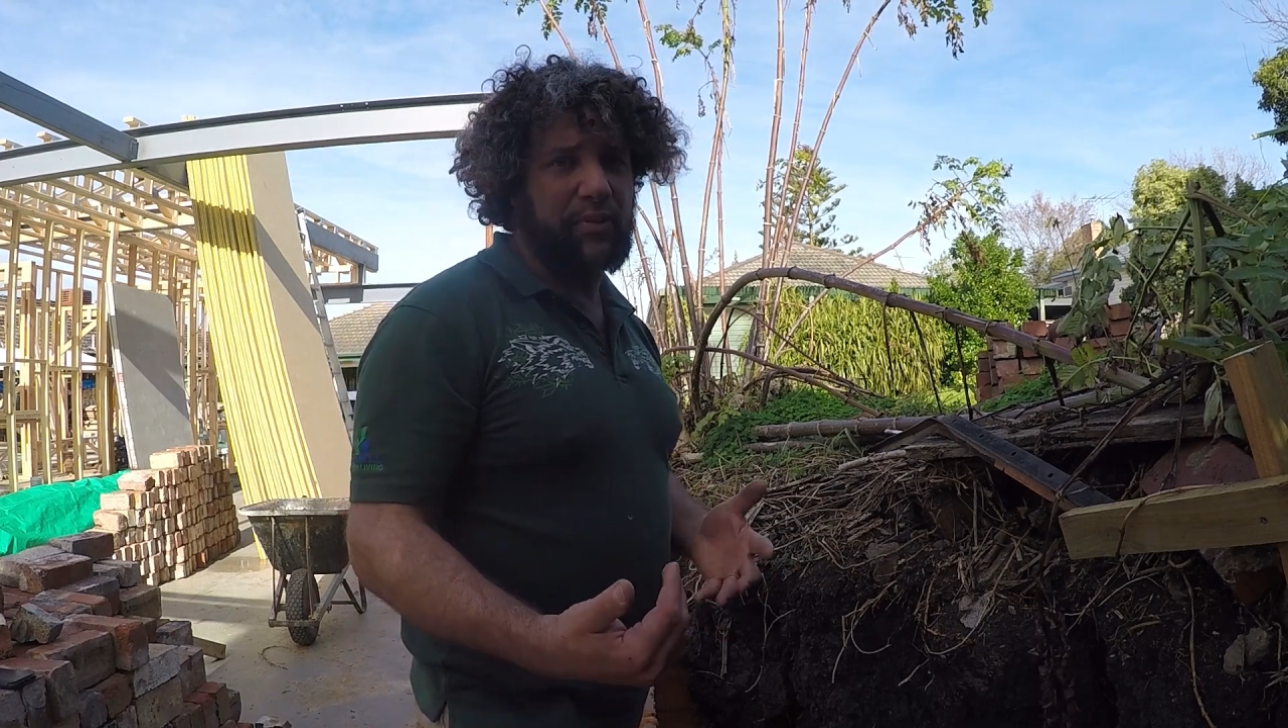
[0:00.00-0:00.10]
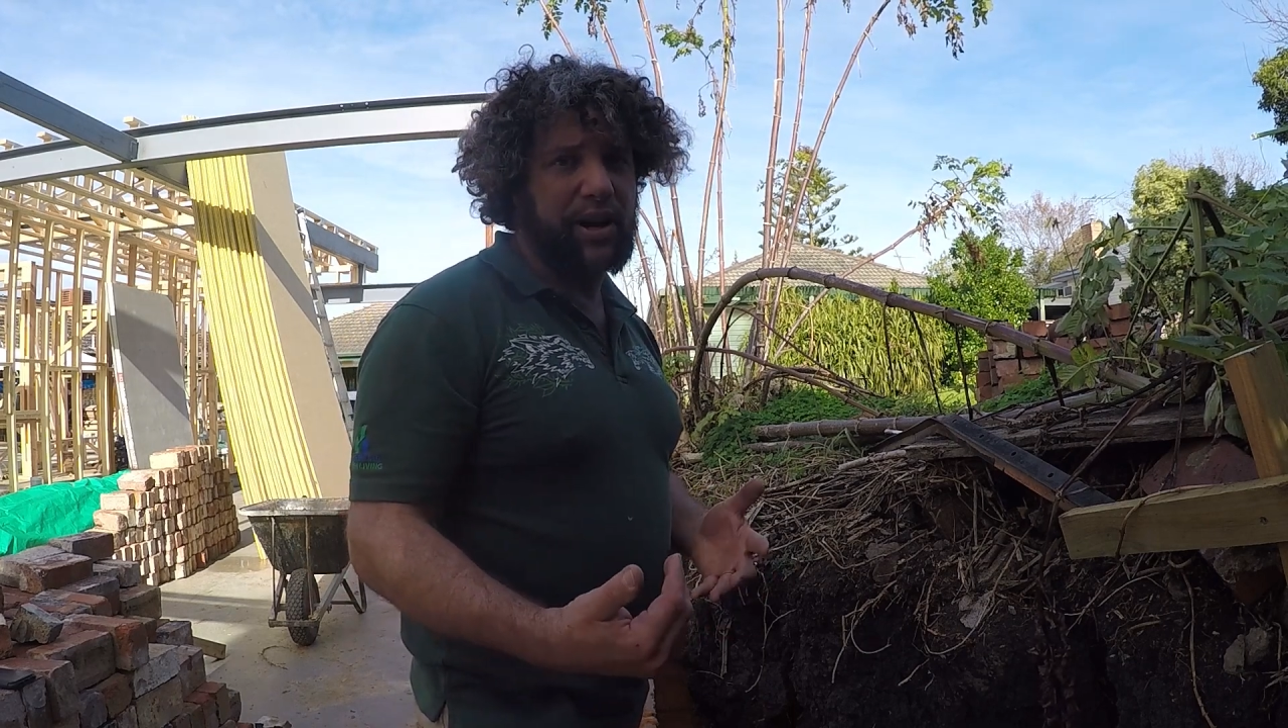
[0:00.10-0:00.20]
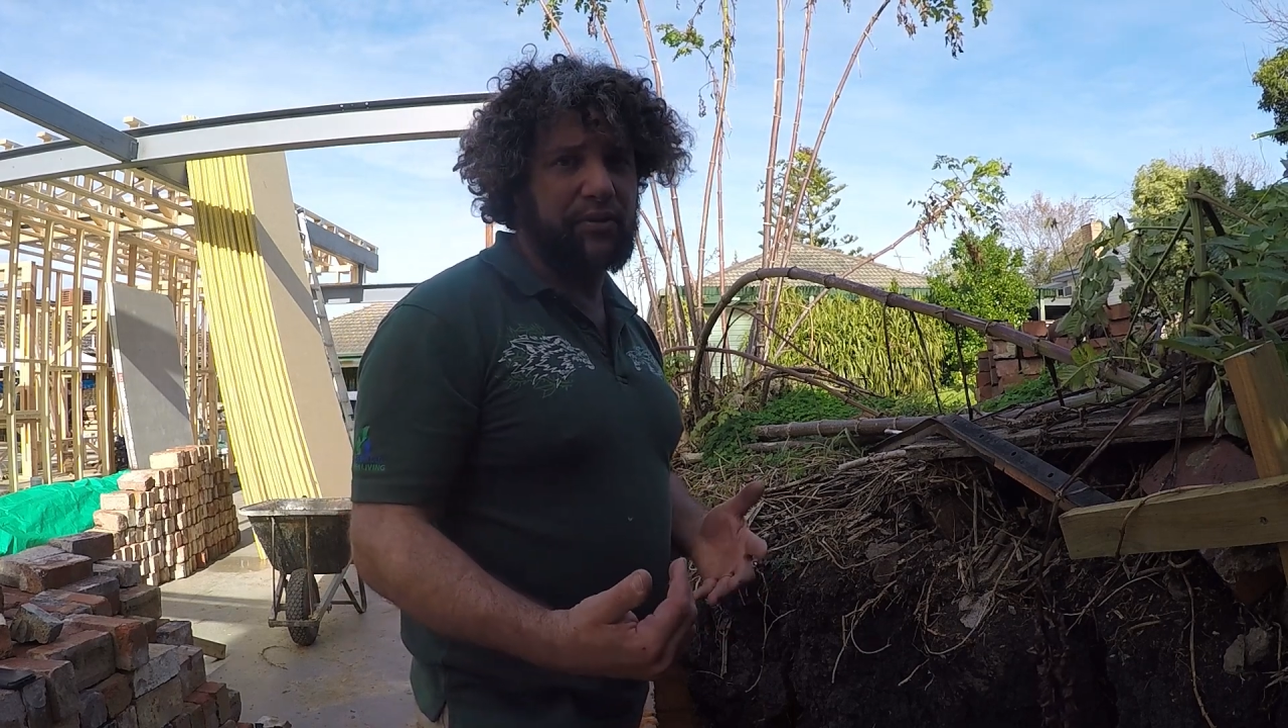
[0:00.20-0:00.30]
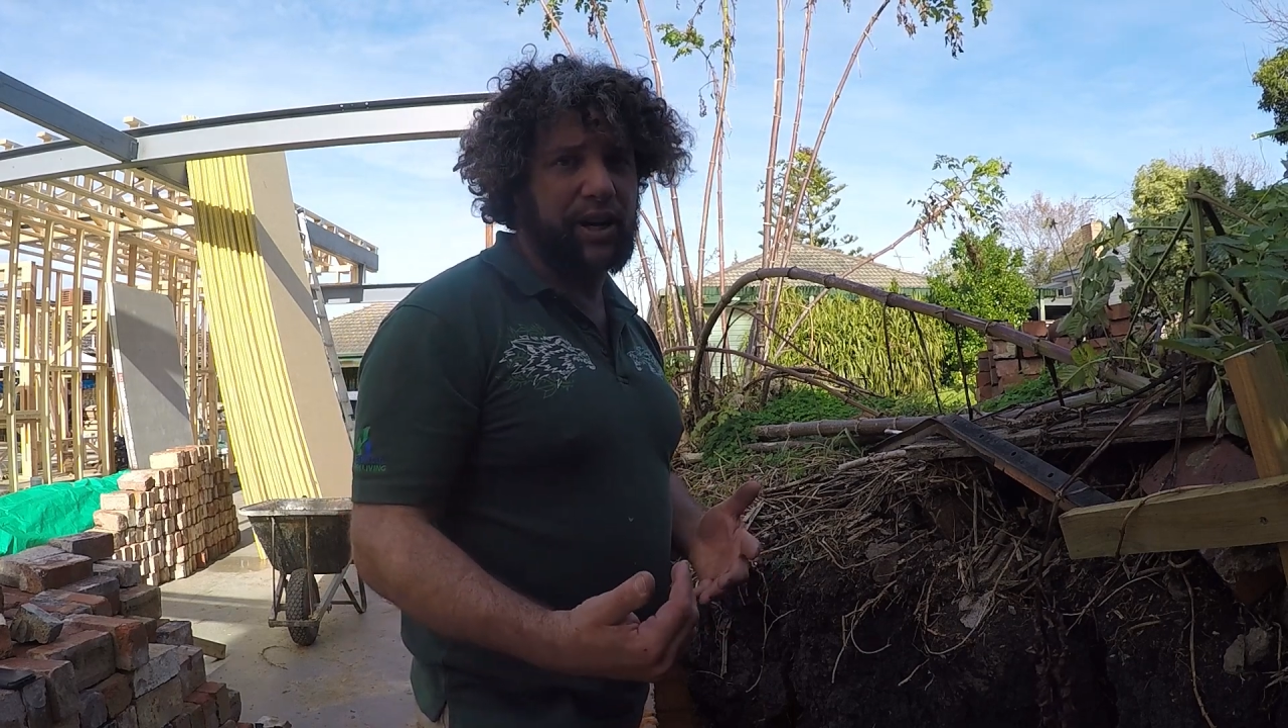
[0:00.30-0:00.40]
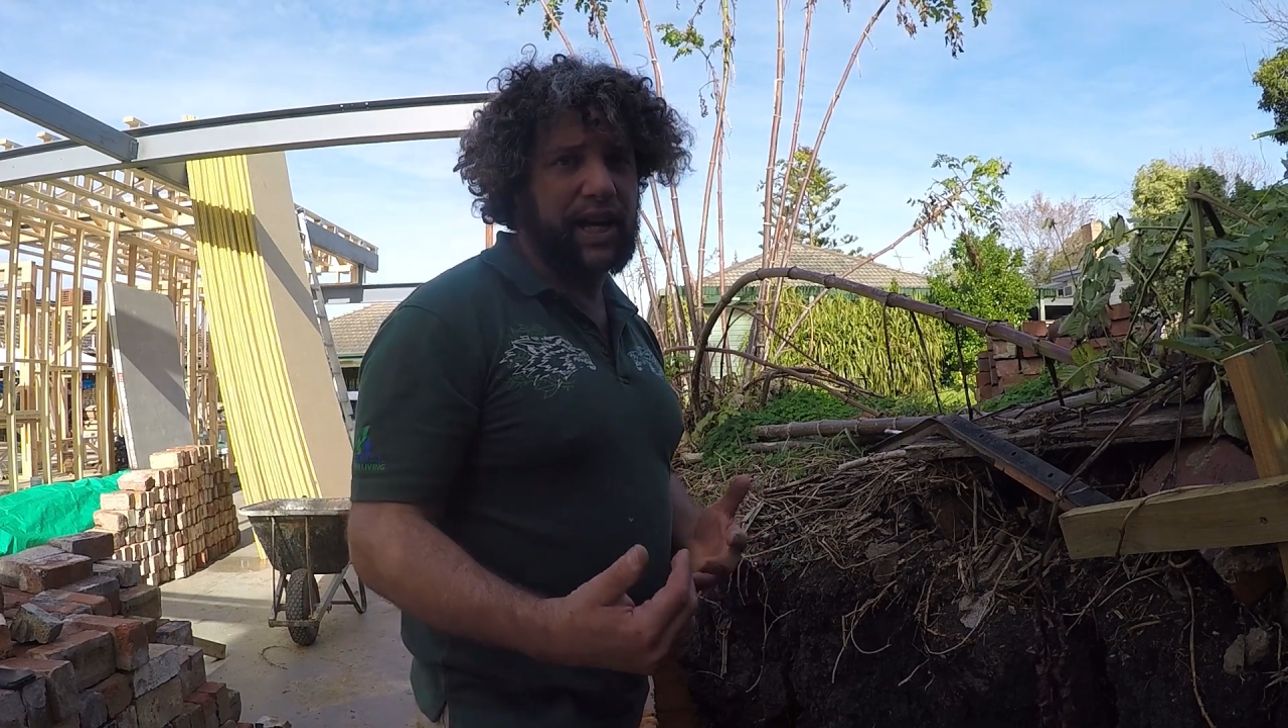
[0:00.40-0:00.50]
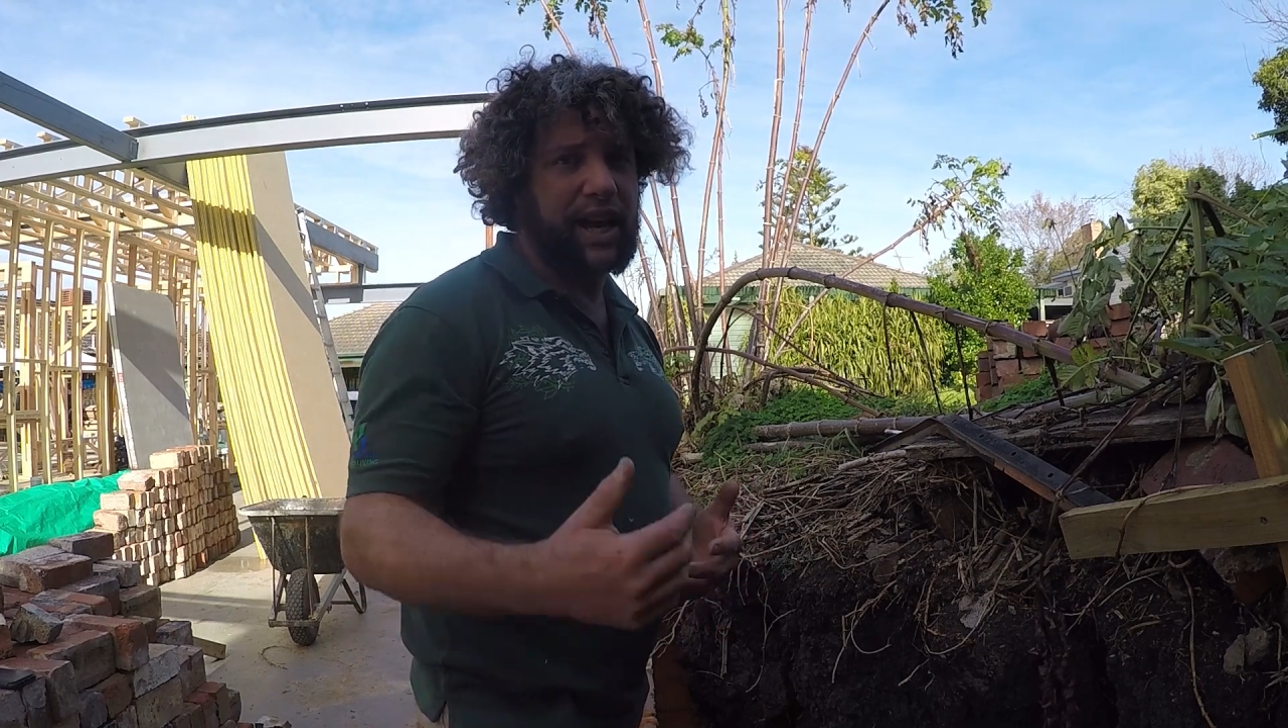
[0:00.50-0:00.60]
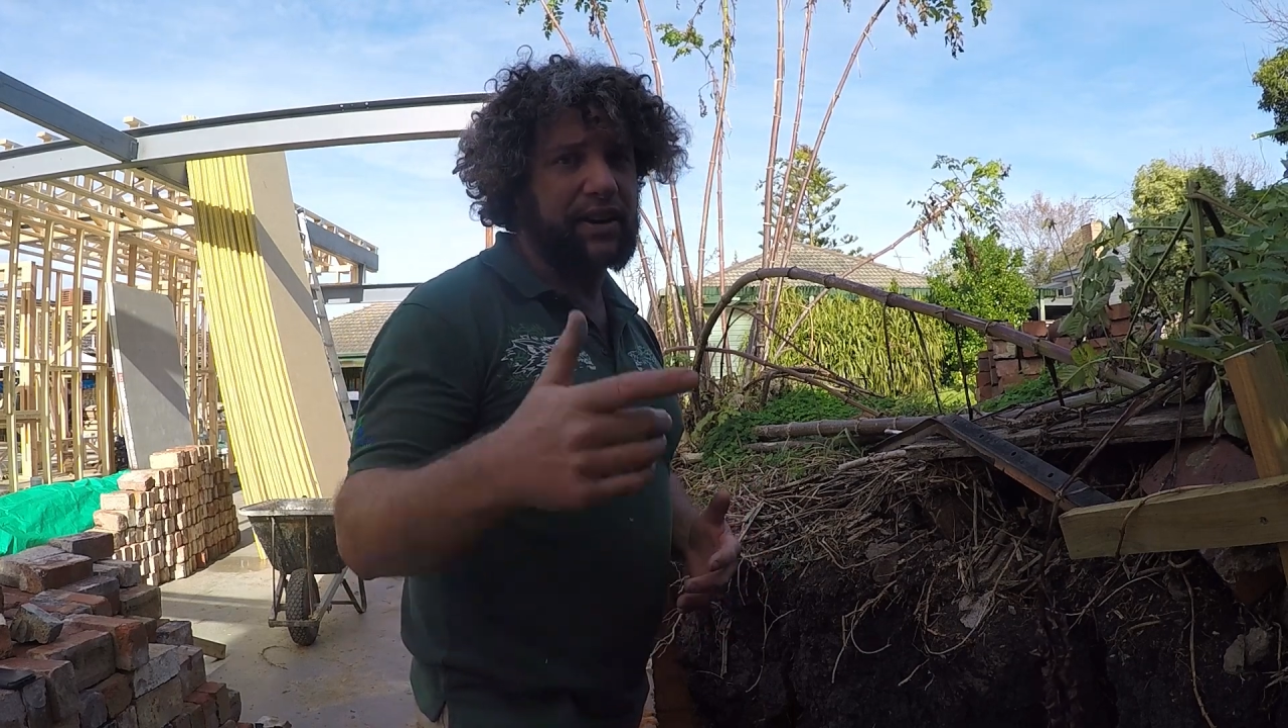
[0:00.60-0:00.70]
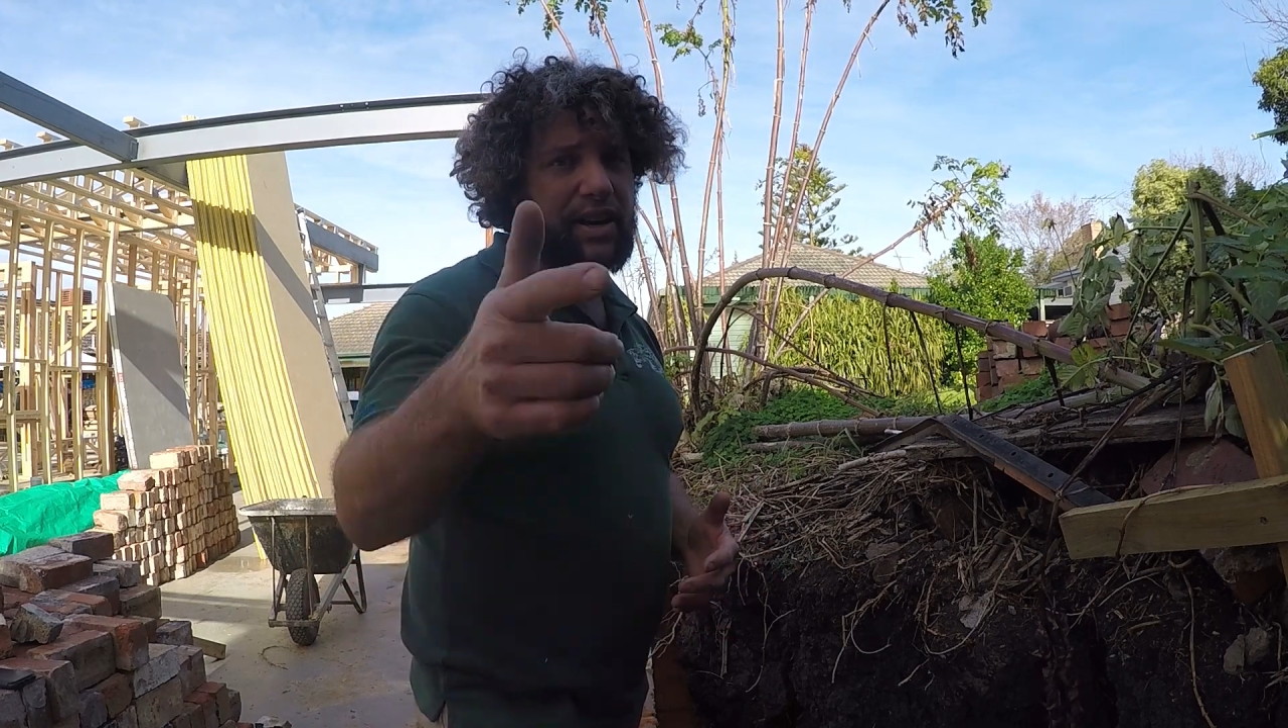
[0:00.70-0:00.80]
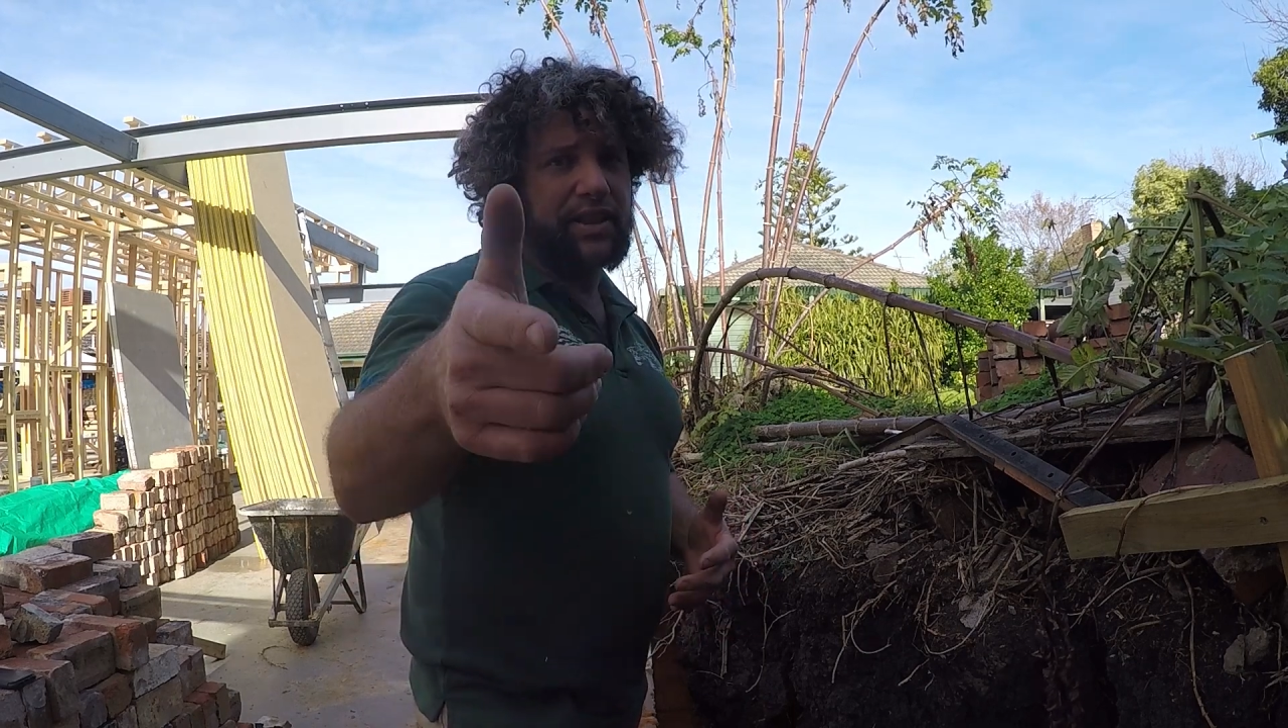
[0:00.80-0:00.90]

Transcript: whenever I can.